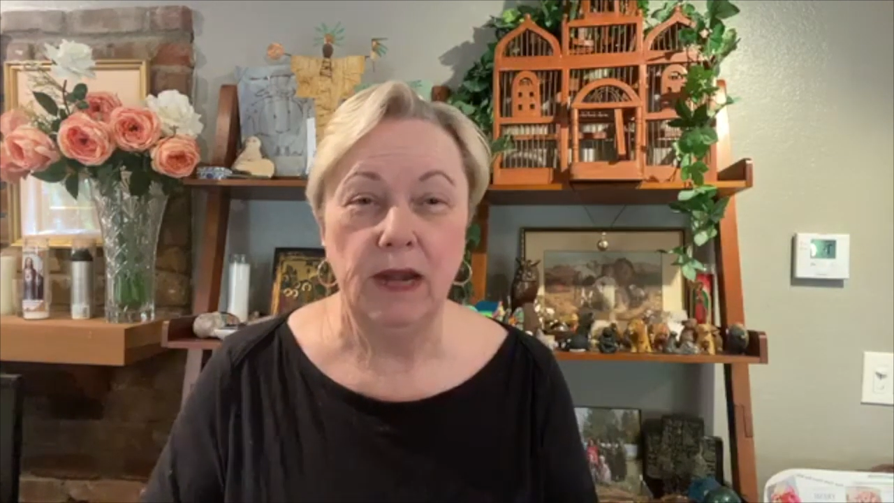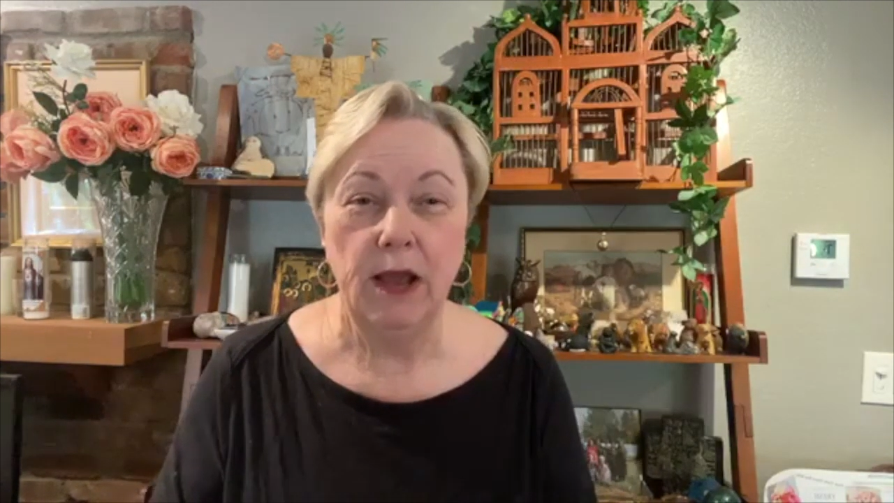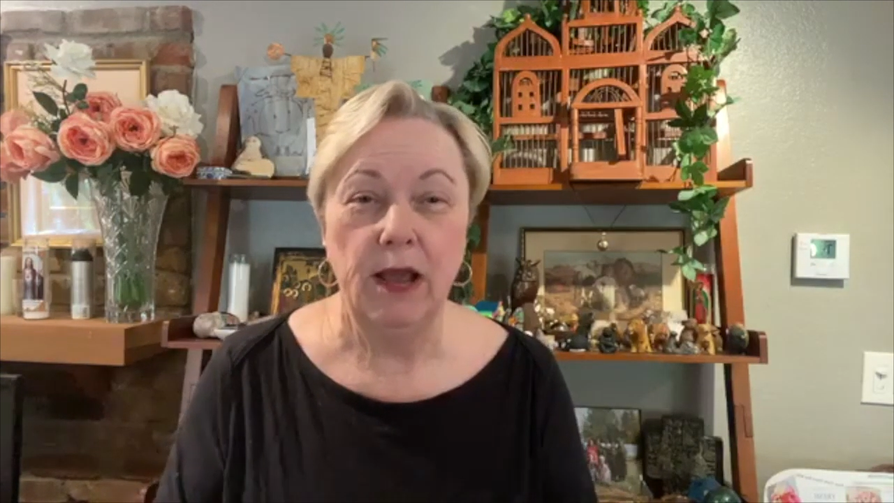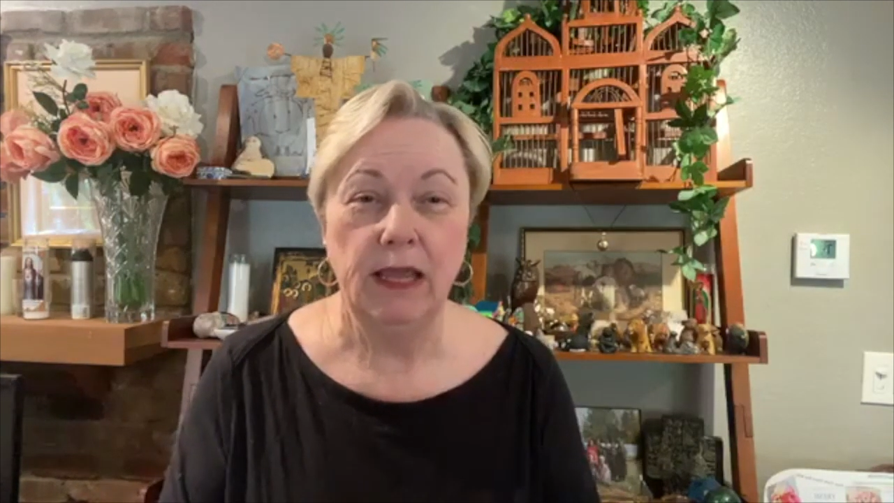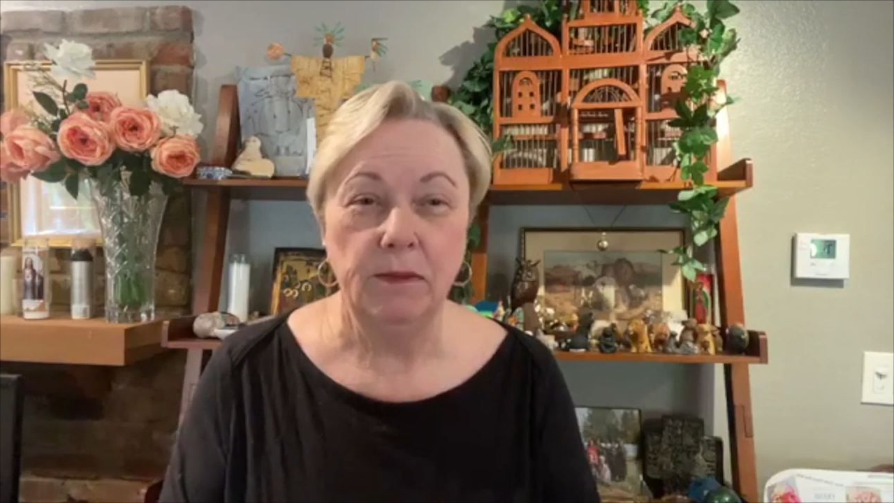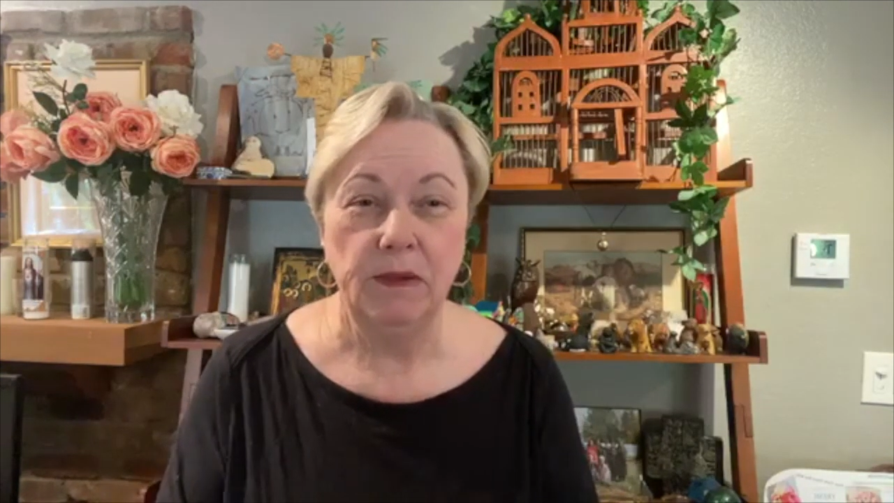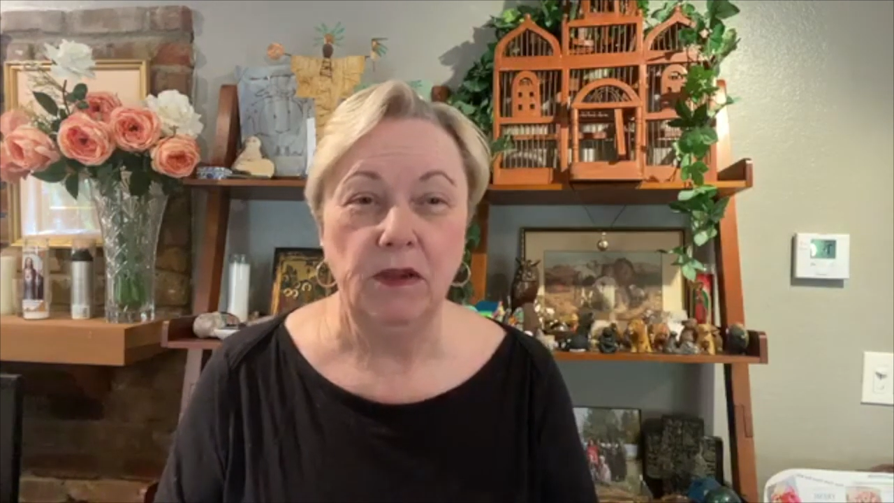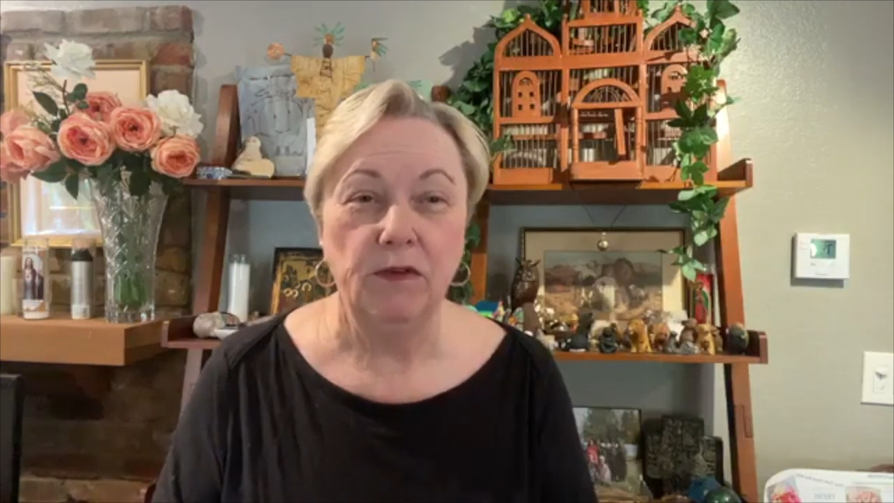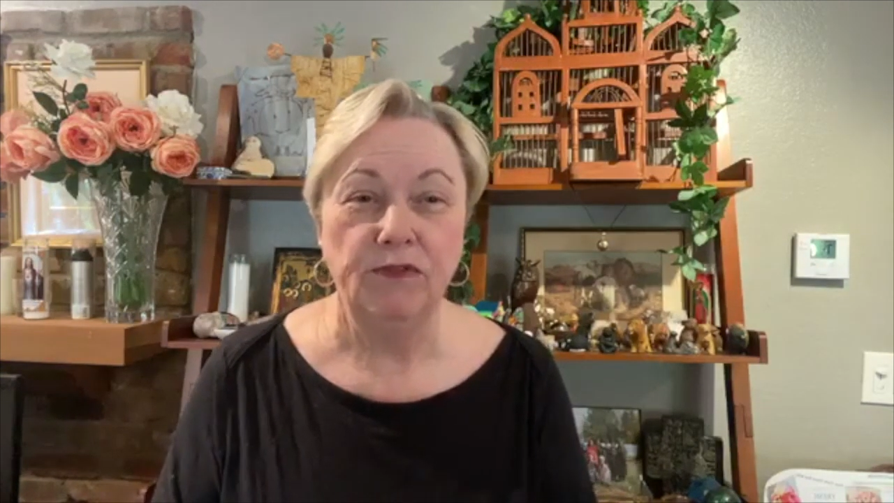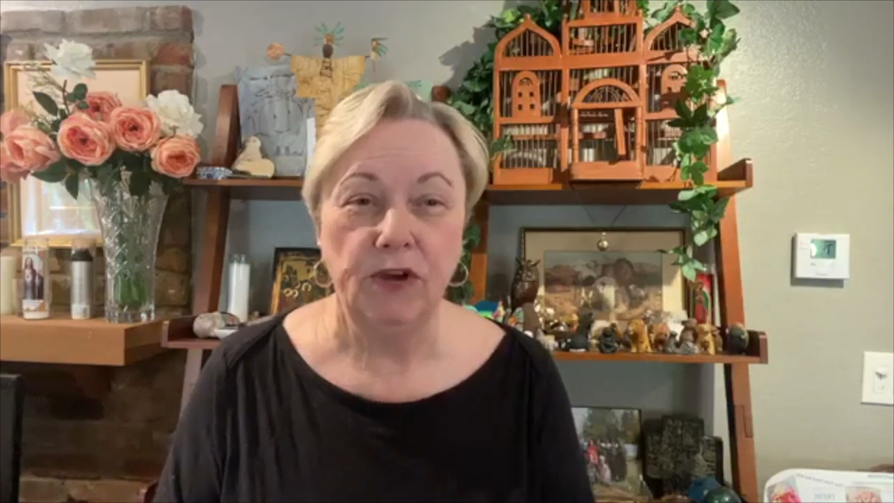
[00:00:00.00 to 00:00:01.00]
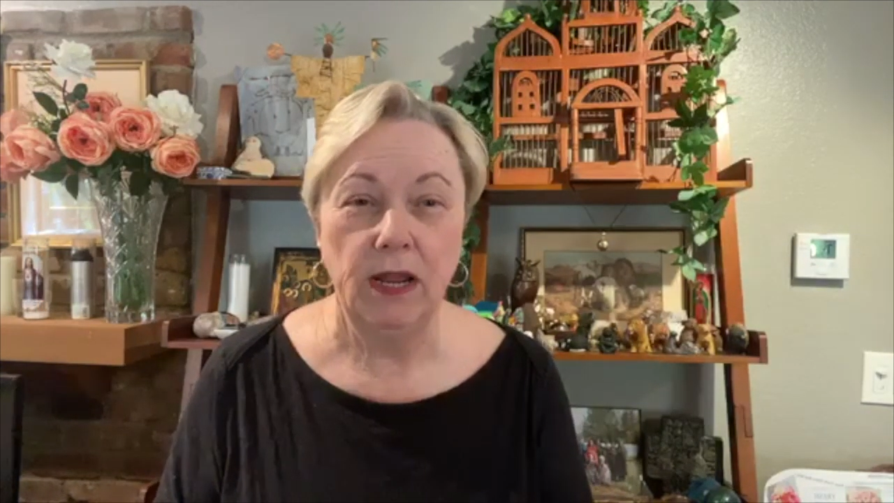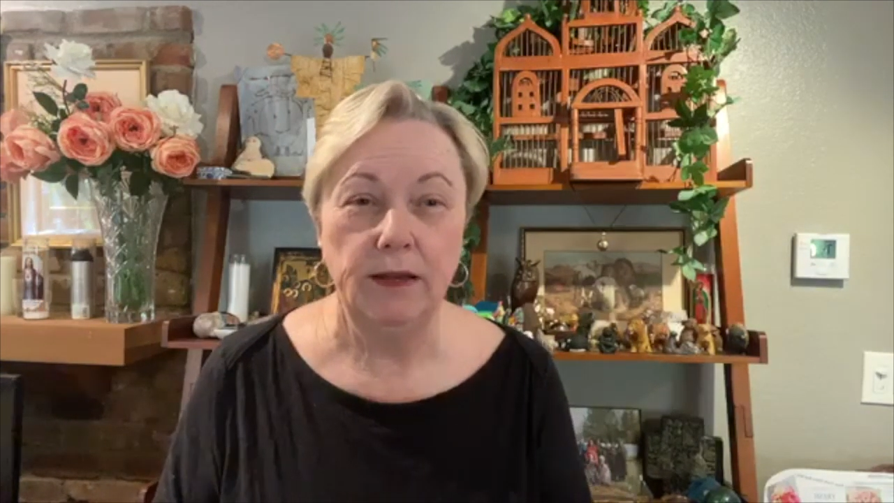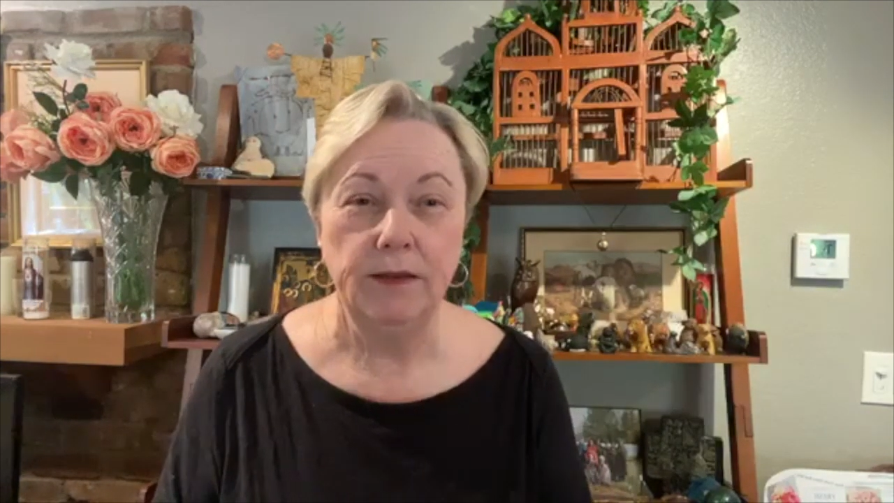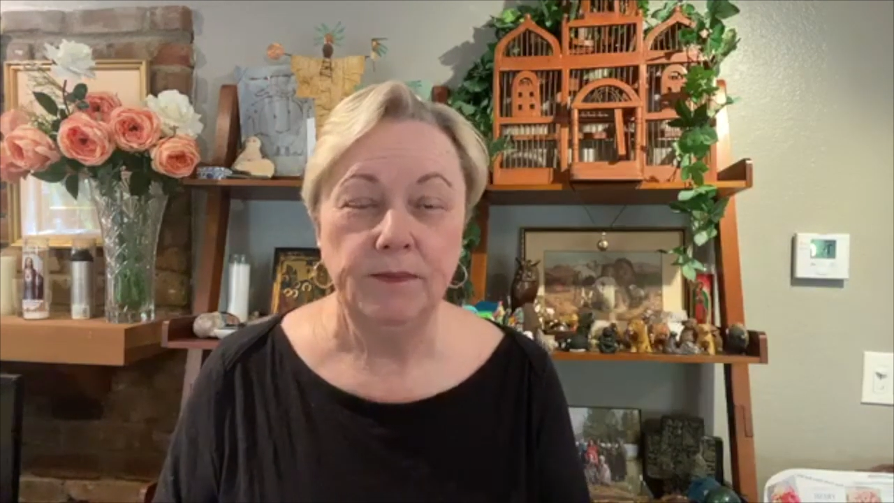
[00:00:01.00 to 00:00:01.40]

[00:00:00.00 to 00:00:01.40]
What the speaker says: how I can be your friend.